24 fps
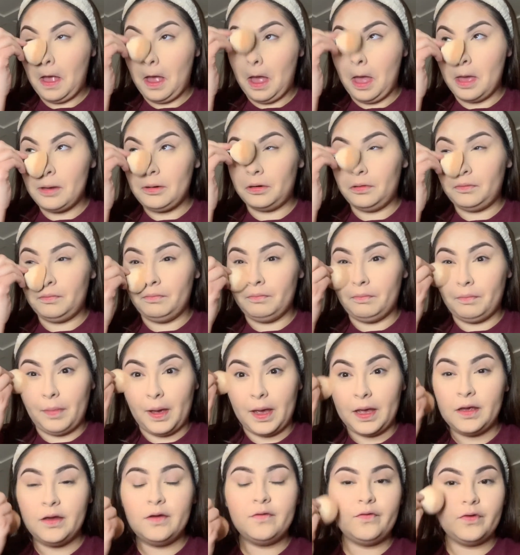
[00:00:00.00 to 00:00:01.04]
I don't
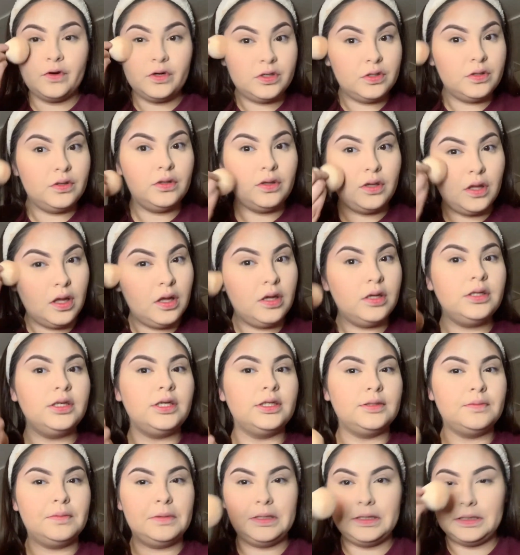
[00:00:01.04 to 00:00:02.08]
bake for too long
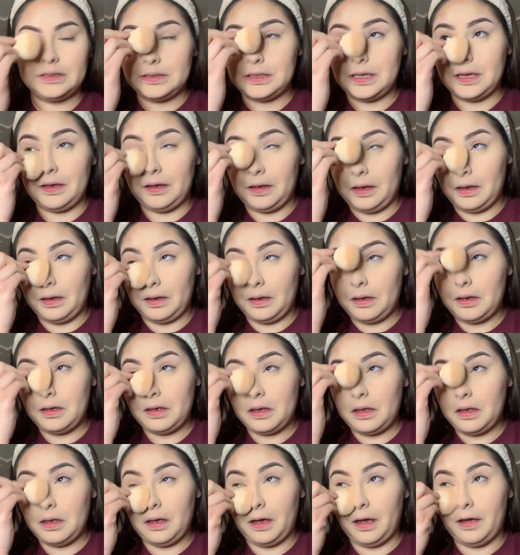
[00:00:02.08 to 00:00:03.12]
just because I
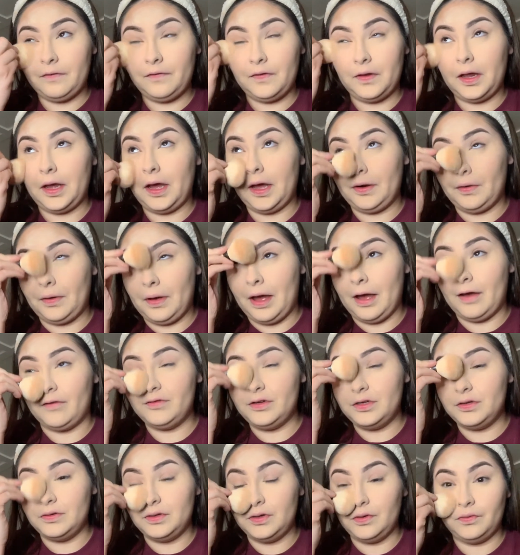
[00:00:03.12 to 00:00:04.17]
feel like I don't
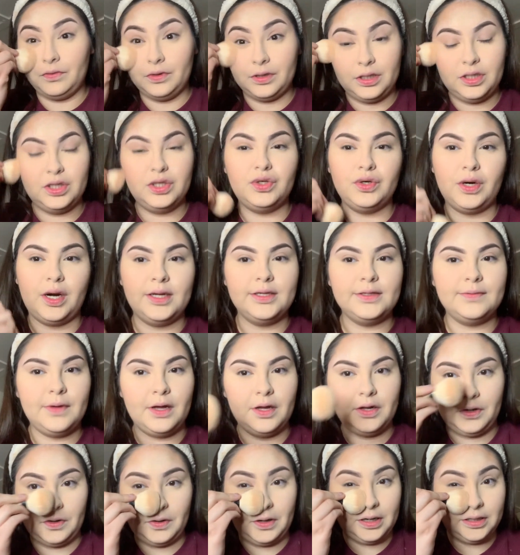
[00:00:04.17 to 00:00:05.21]
have to, and it really dries my
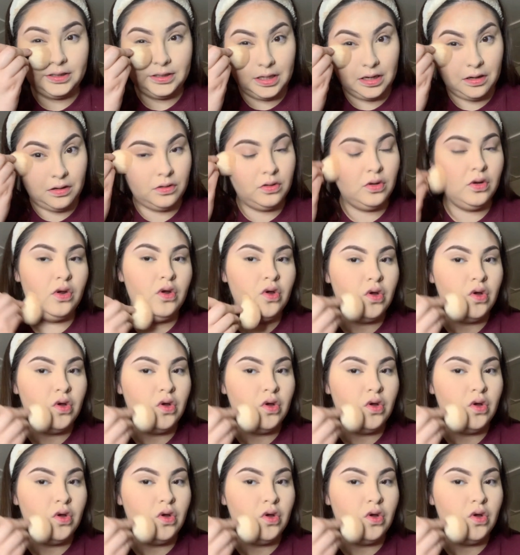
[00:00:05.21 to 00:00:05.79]
under eyes out.